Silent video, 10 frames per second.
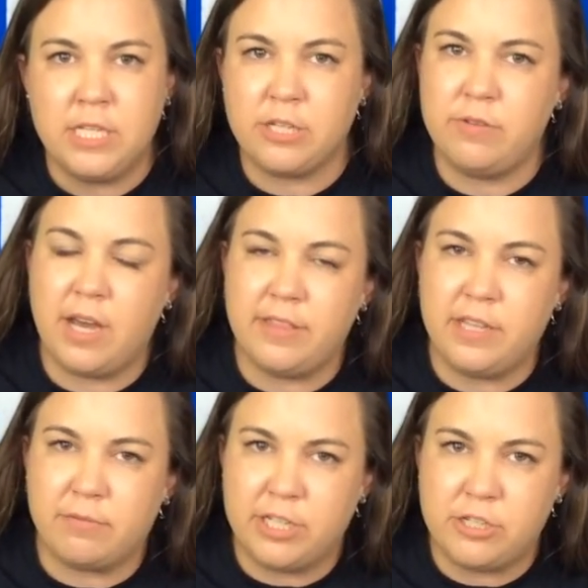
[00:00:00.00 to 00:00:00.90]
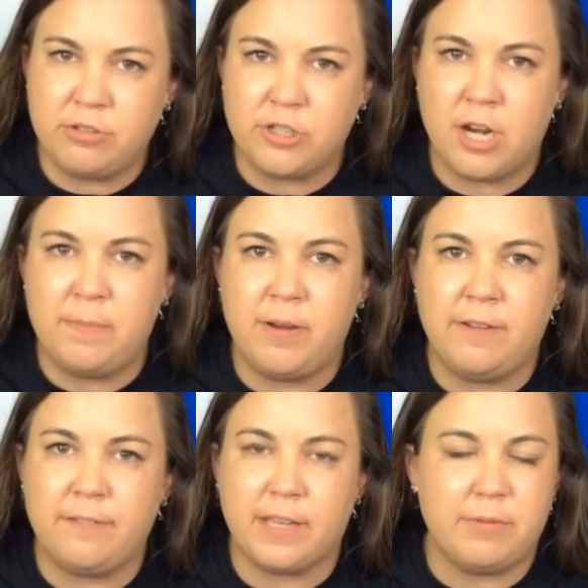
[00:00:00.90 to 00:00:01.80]
So not the original
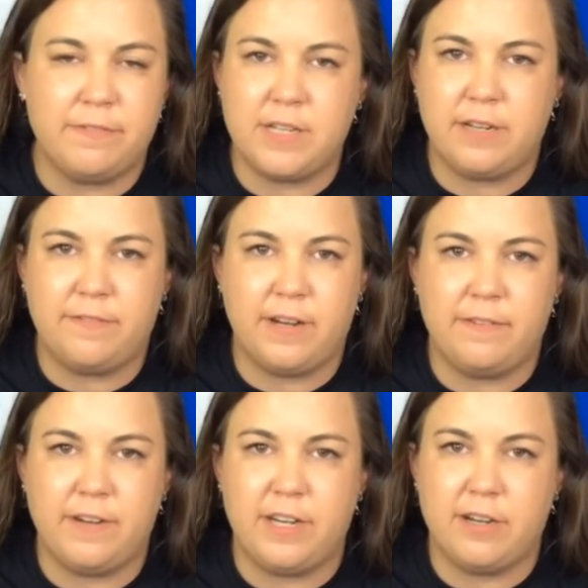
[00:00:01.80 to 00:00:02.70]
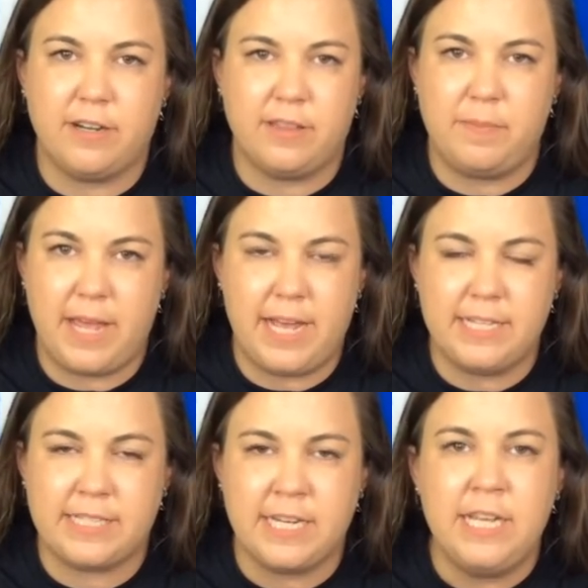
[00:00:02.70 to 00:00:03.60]
drop-off like we've done for every year in the
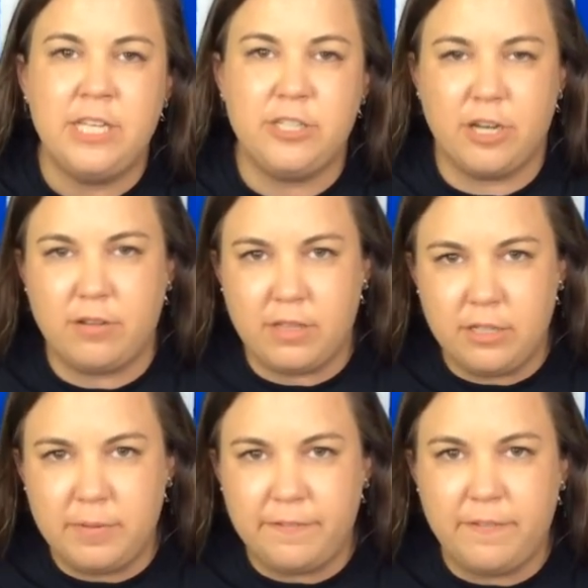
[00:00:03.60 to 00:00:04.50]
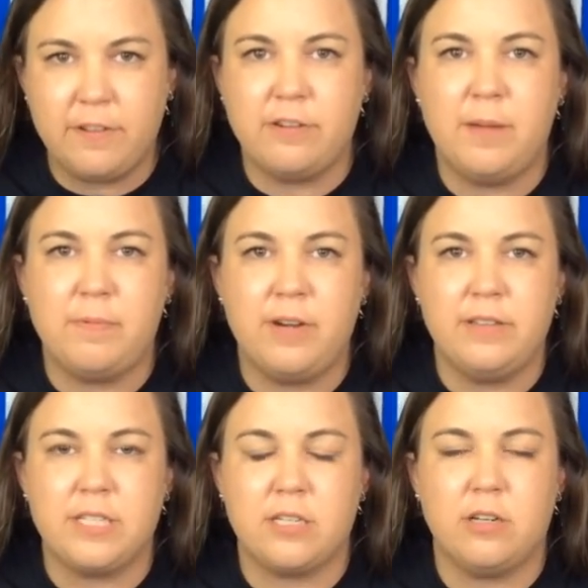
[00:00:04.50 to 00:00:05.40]
past. Go a little bit further up around
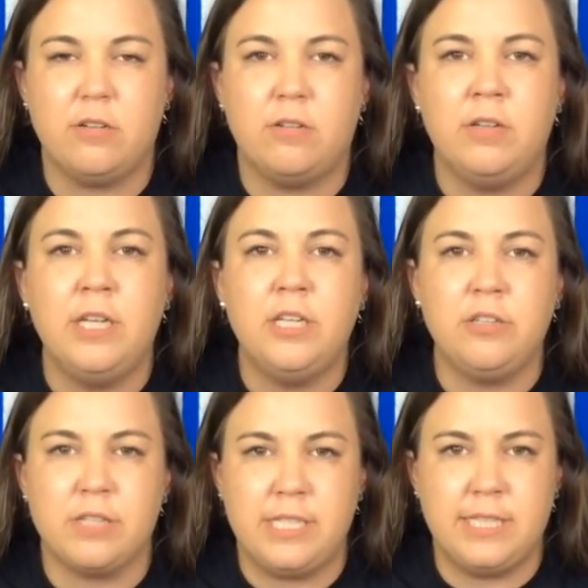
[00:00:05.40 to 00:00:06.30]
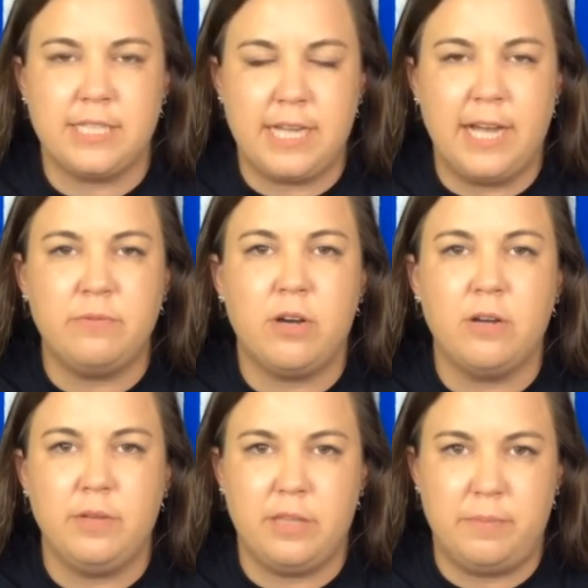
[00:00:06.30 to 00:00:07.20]
the circle, you'll see the
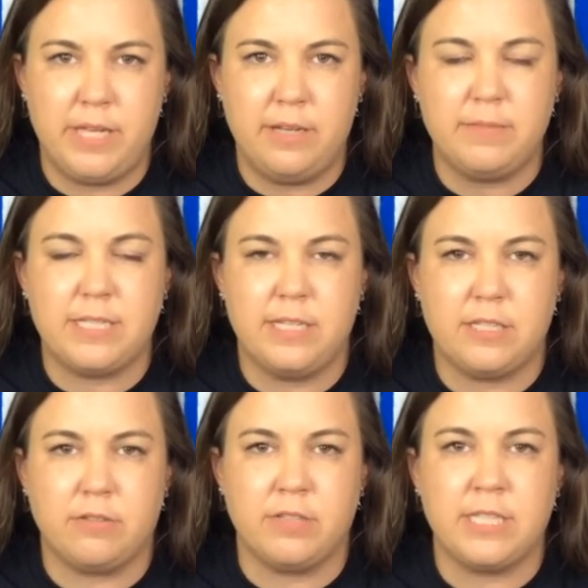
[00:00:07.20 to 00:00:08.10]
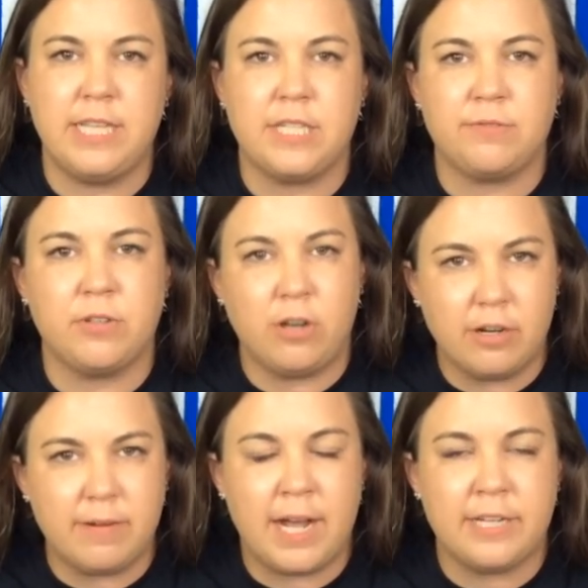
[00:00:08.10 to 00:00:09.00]
sidewalk with the PM stencils. That's for
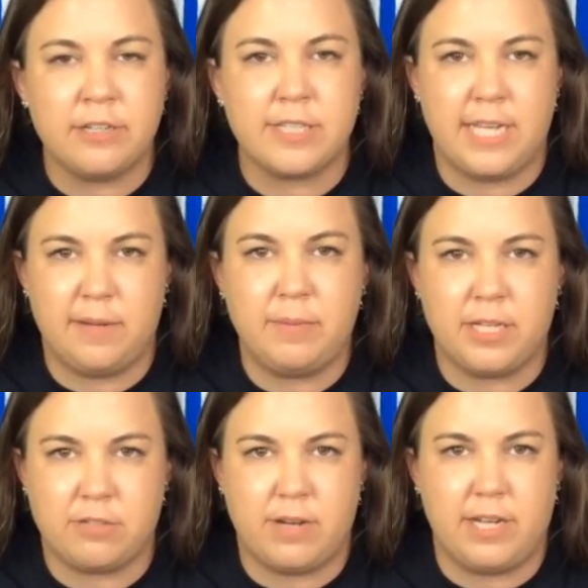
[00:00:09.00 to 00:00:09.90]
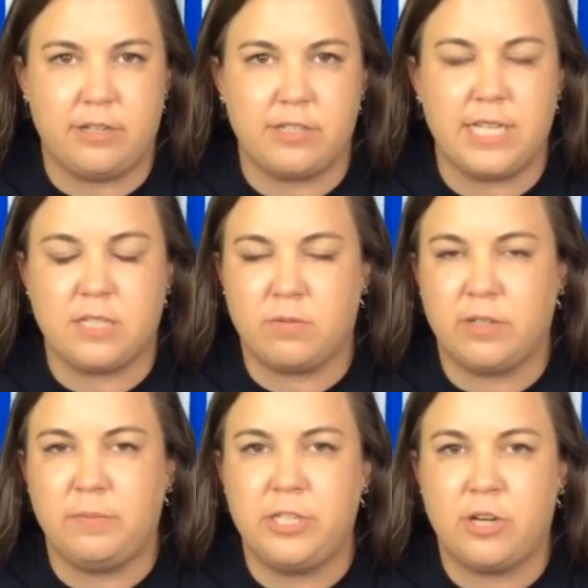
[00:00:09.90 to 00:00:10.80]
car riders and bus riders. That's where
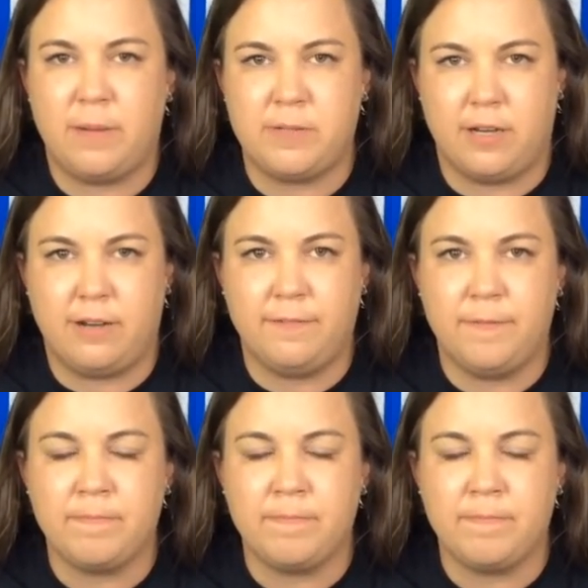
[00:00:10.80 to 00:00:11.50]
you'll be dropped off.